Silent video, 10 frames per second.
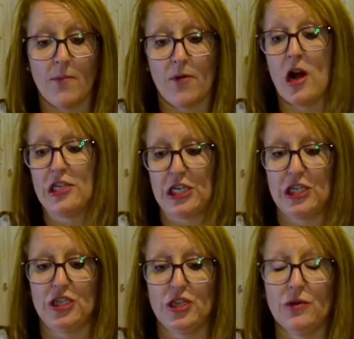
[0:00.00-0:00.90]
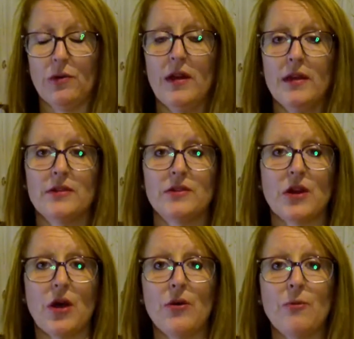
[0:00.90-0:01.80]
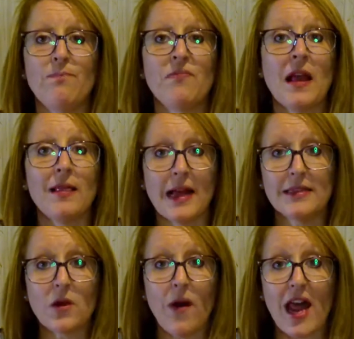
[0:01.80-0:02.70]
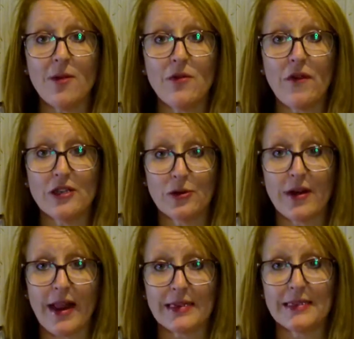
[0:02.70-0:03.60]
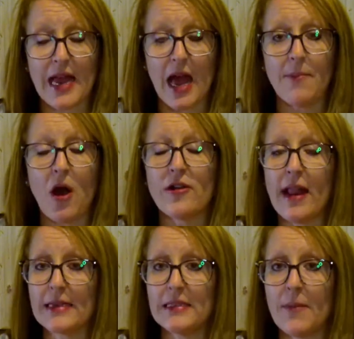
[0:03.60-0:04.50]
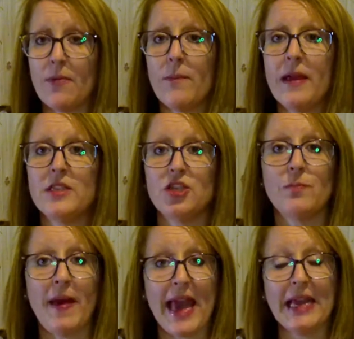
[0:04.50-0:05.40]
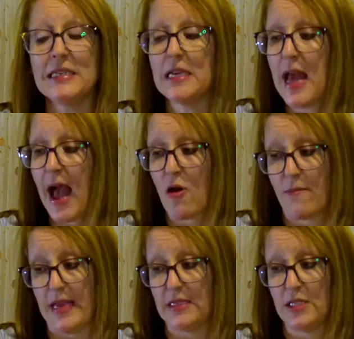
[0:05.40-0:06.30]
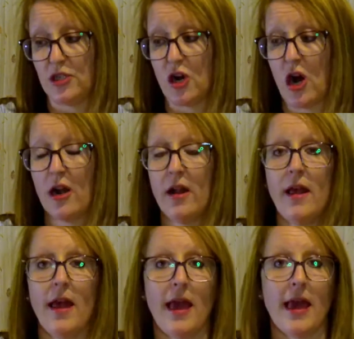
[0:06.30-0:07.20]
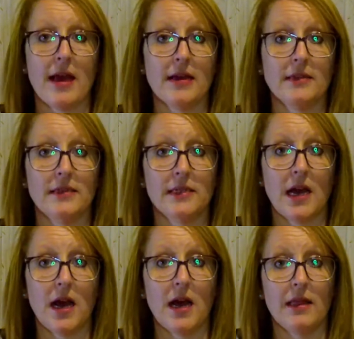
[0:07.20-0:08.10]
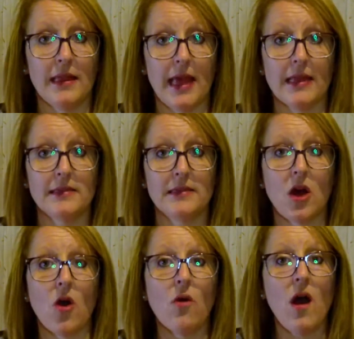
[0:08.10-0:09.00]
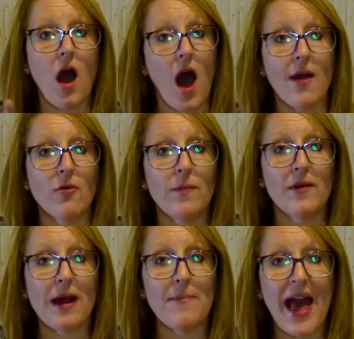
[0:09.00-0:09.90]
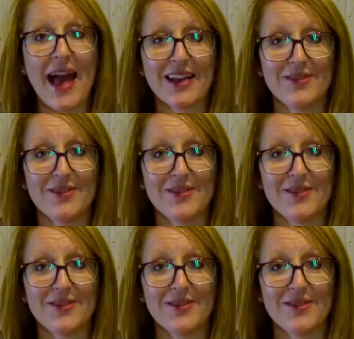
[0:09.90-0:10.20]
project to do. So let's go ahead and move on to our next step. Our next step will be to paint our mason jar and lid. So I will be right back.